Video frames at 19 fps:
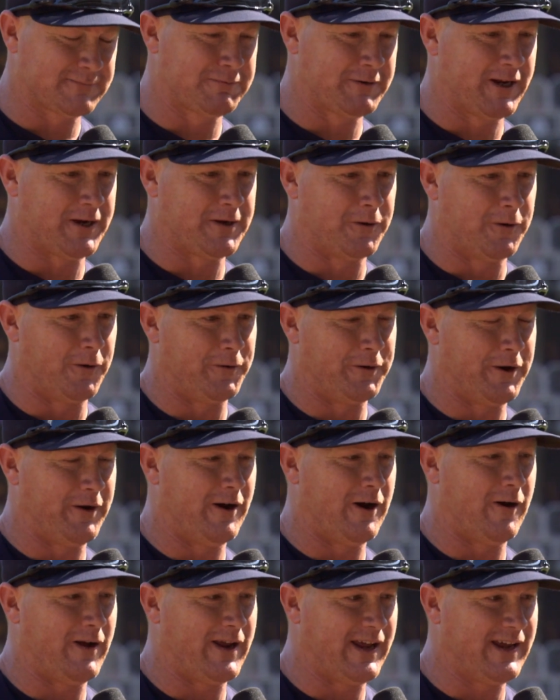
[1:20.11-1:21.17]
pretty cool. You
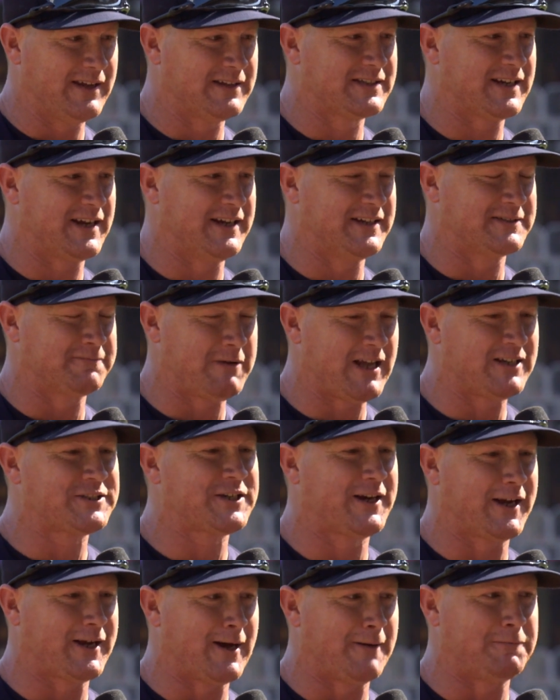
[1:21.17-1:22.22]
know, he's
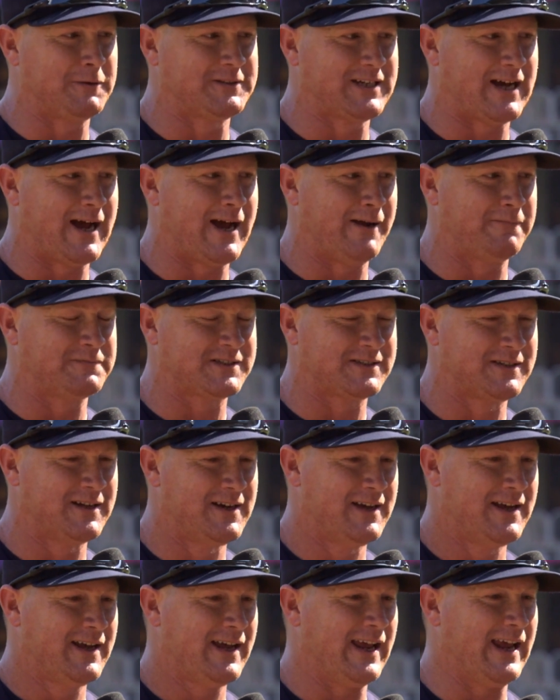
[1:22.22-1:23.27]
mentioned a couple times.
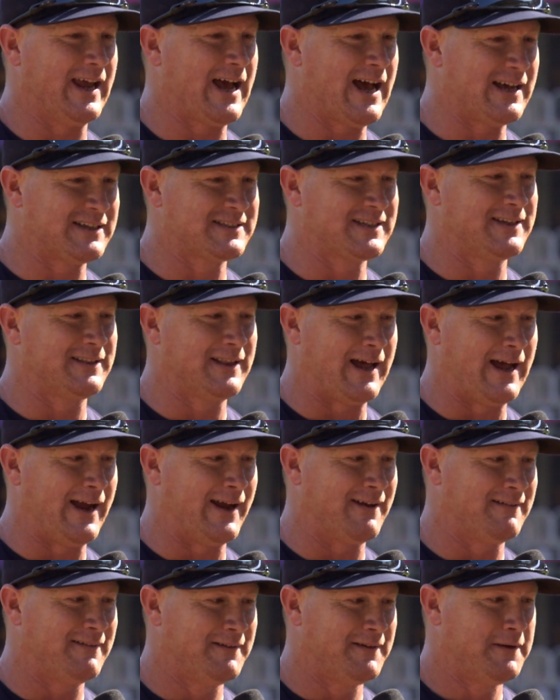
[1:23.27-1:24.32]
He hasn't,
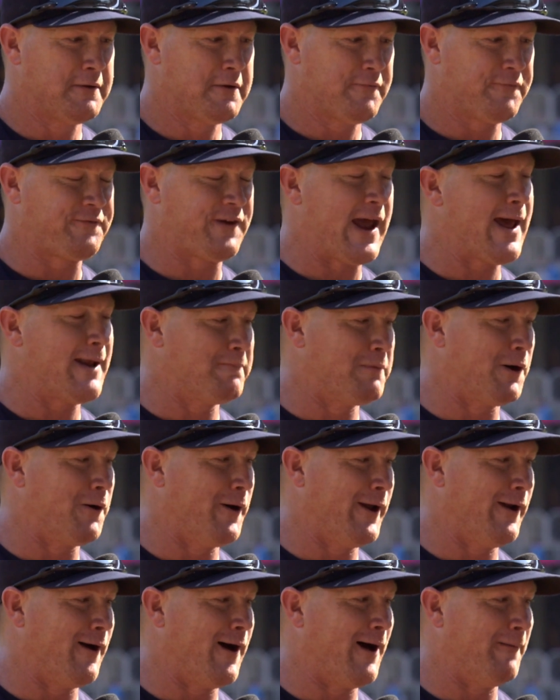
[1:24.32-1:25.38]
like,
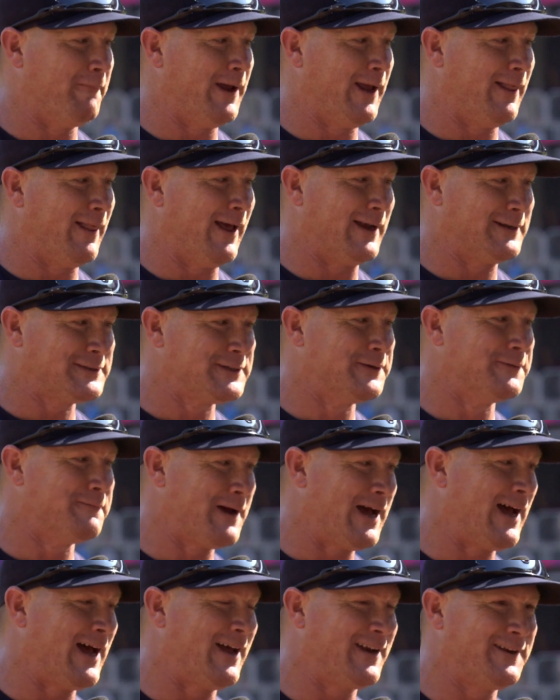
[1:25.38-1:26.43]
fanboyed on me, like, too
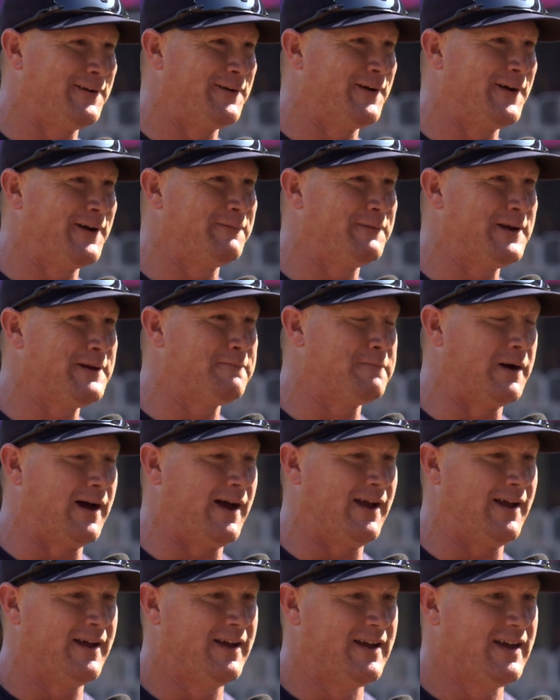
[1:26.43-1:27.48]
bad. You know what I mean?
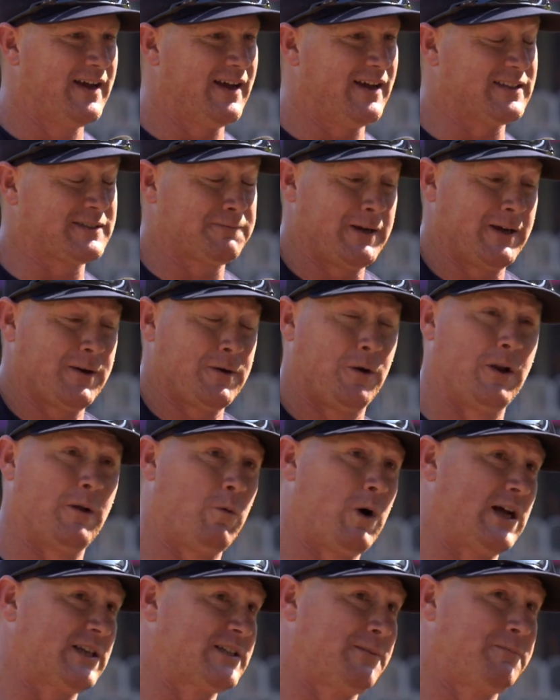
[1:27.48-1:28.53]
But it's been cool to
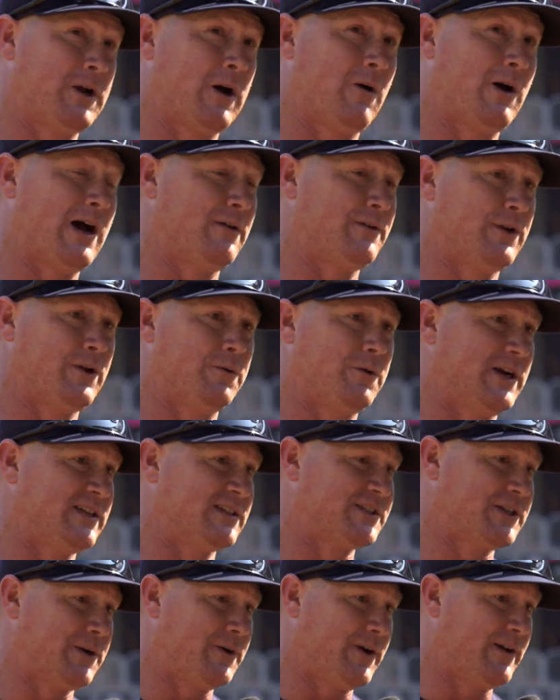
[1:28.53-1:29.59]
watch him go out and do what
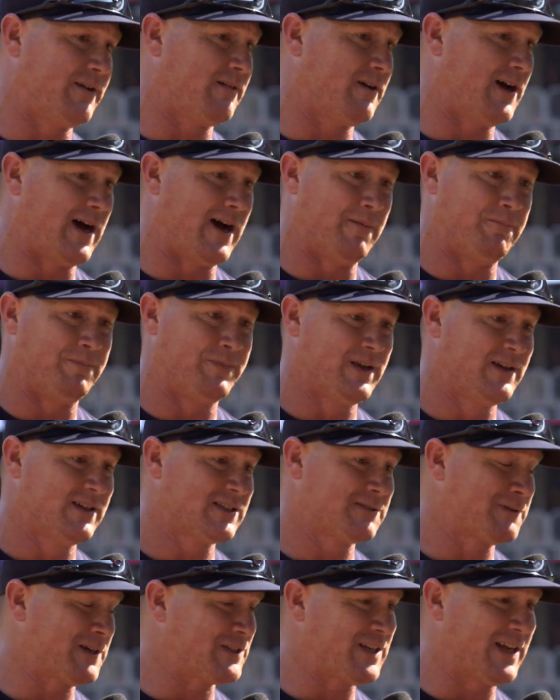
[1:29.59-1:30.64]
he's doing,
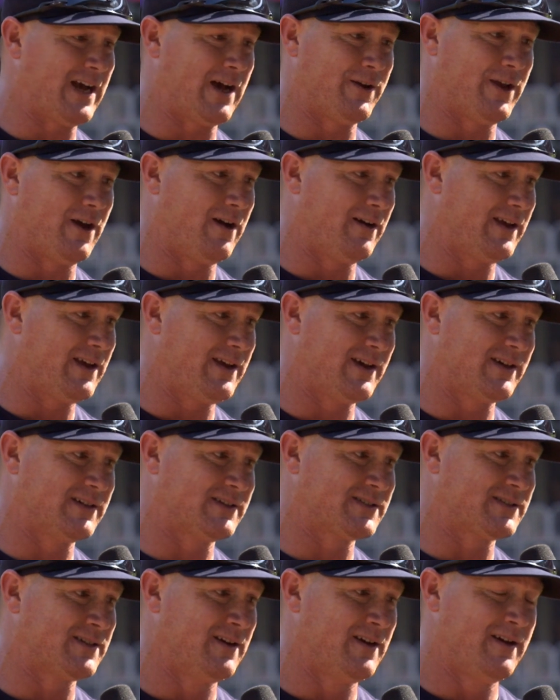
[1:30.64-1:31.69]
especially how young he
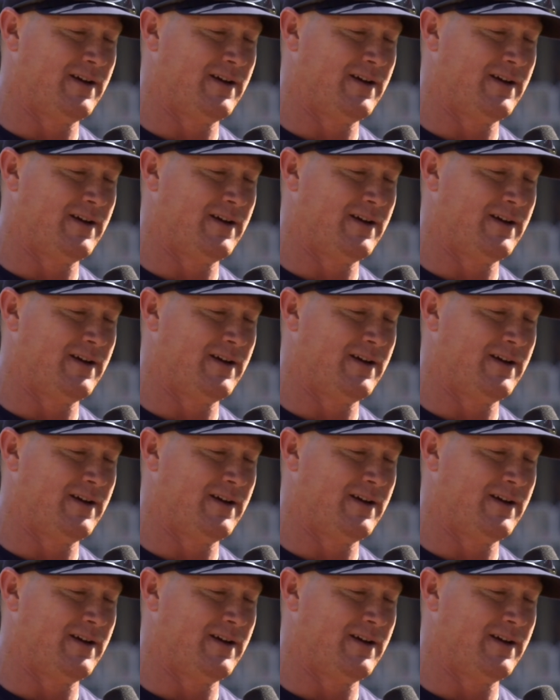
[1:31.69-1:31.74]
is.